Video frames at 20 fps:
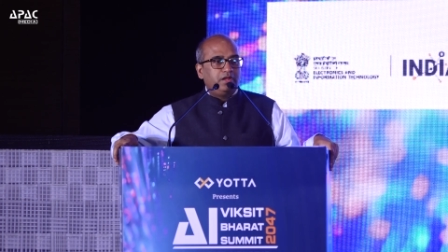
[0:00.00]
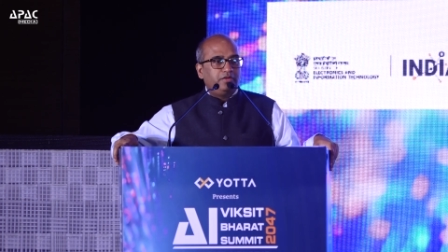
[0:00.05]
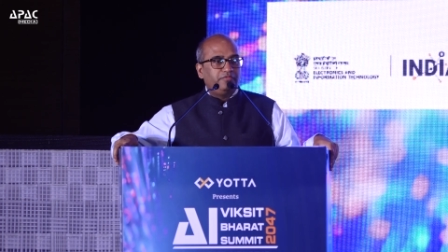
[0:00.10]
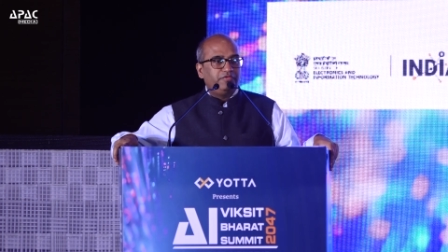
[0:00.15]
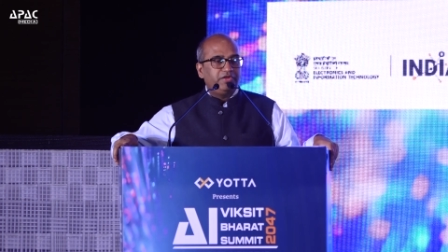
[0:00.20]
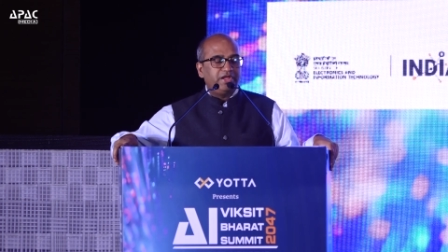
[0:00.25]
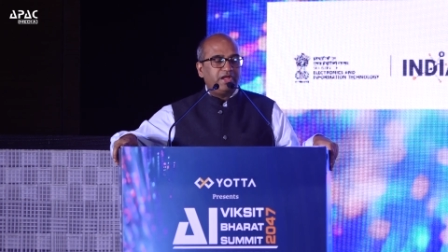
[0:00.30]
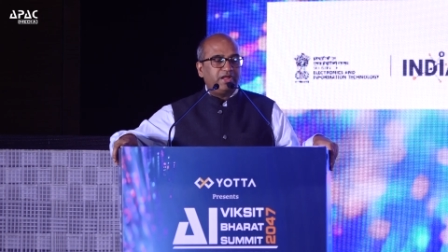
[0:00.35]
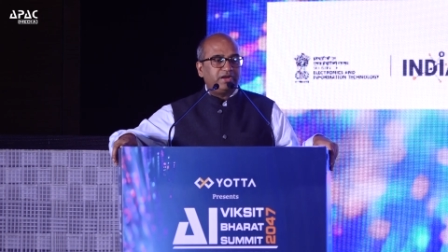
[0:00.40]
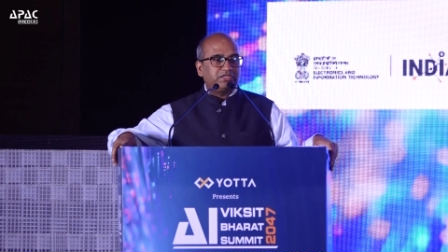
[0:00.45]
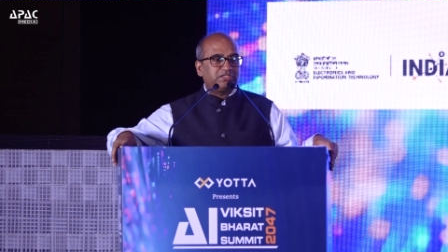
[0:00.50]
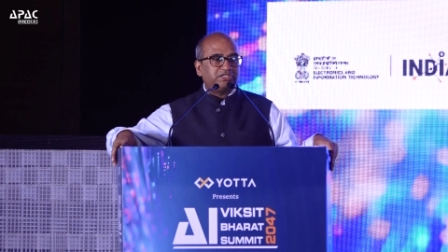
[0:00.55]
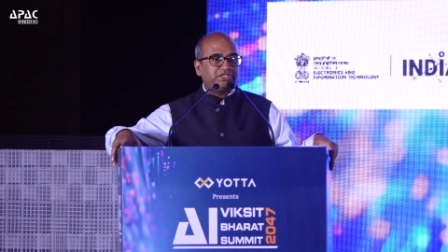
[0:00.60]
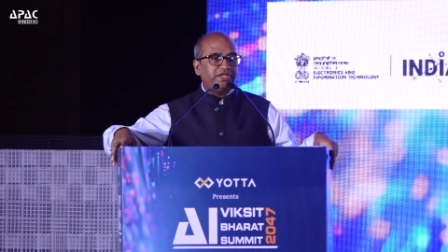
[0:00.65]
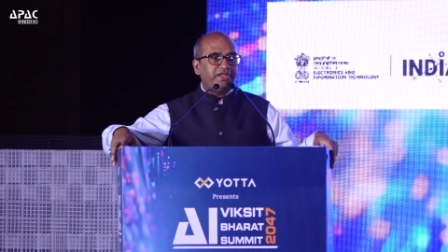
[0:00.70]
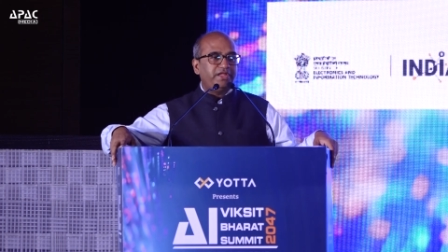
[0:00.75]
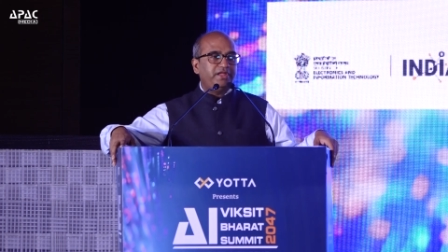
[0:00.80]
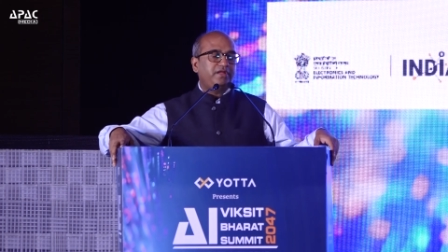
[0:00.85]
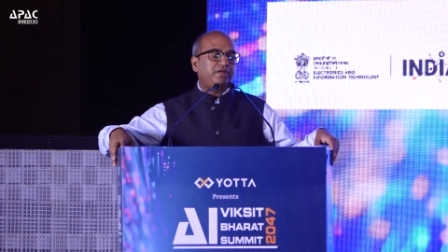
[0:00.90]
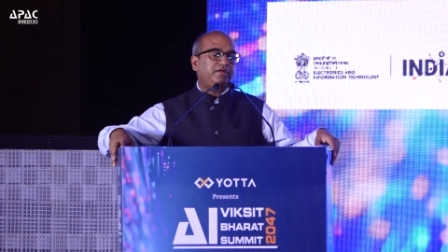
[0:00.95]
We are
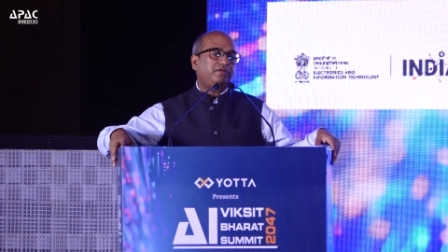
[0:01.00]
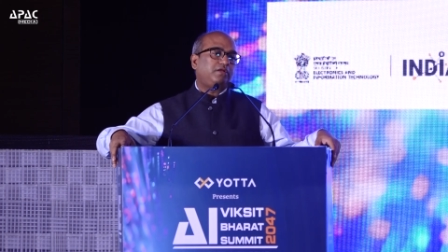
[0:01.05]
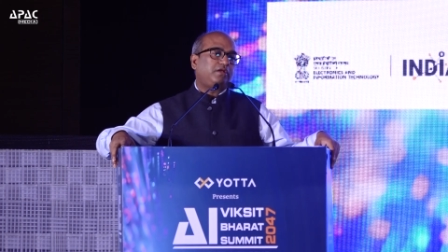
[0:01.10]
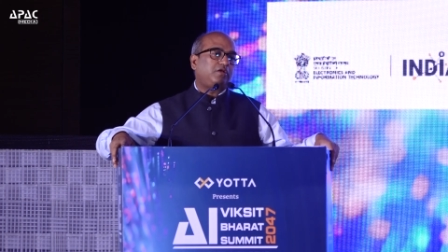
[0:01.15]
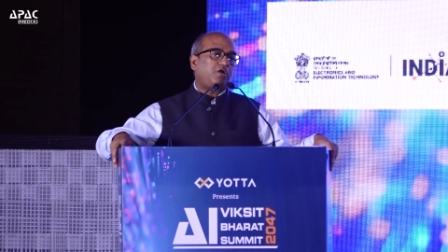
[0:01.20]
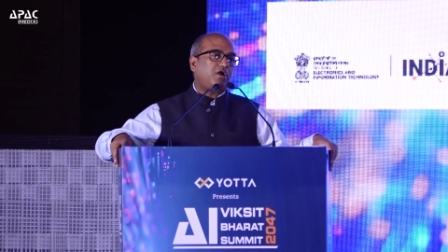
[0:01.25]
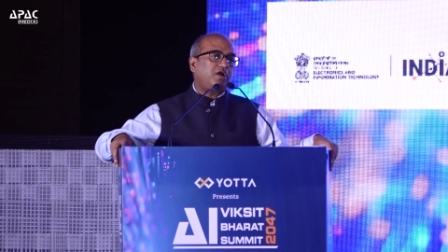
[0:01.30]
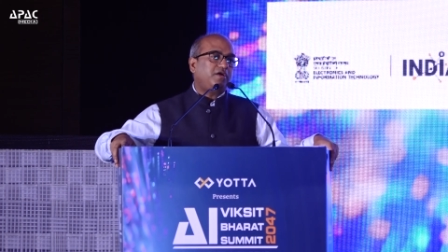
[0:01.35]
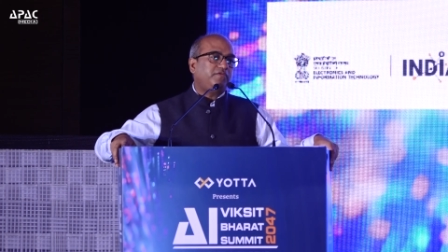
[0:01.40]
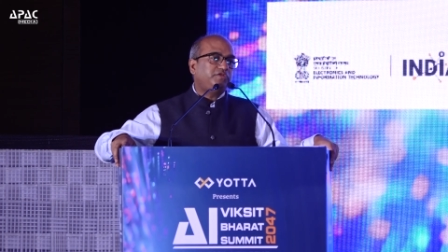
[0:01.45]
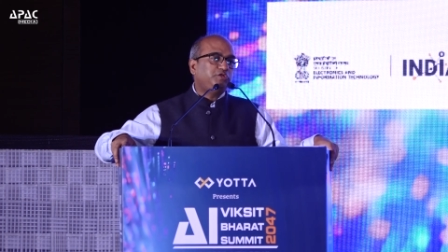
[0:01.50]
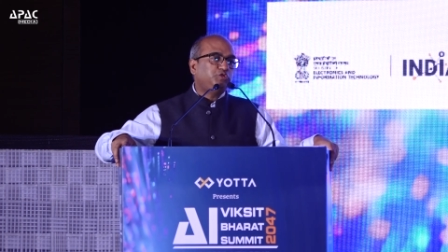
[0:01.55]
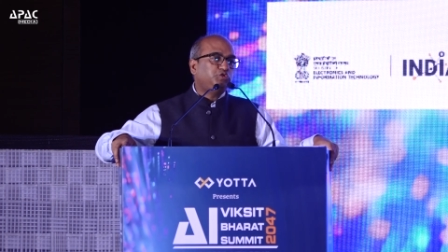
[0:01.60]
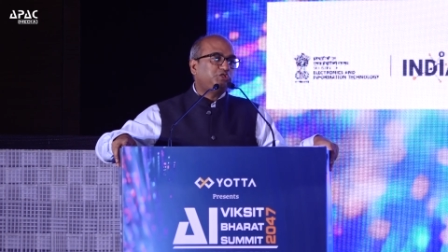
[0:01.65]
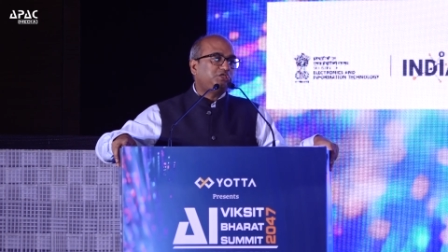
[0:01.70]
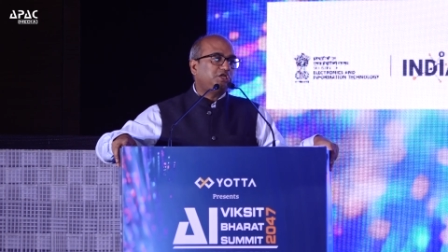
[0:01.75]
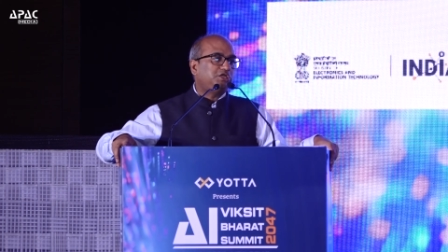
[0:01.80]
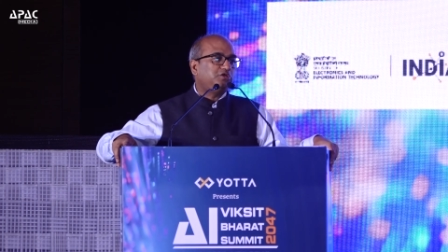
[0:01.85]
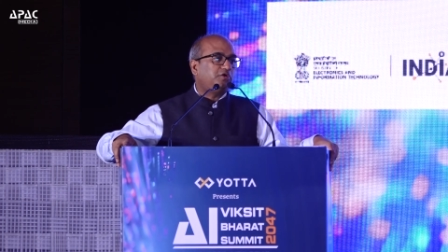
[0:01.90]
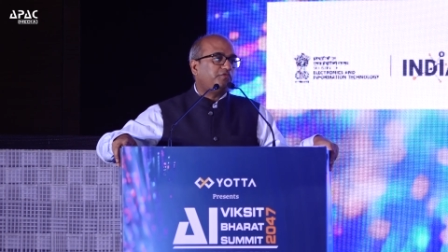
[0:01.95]
seeing a lot of
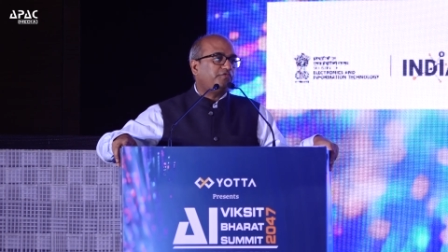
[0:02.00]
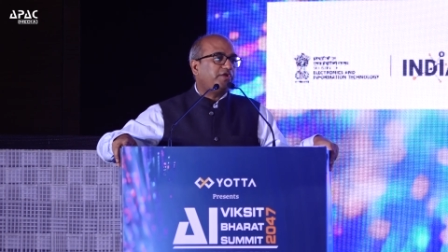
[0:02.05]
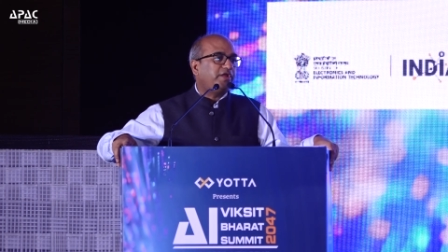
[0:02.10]
usage of